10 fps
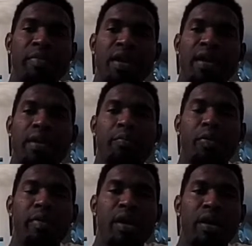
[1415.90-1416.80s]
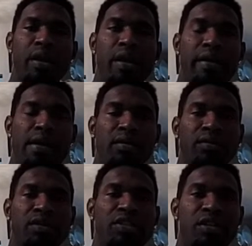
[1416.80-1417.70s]
Jamaican Premier League,
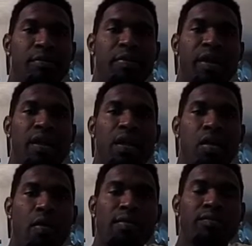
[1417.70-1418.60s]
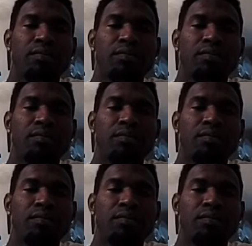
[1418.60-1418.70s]
JPL,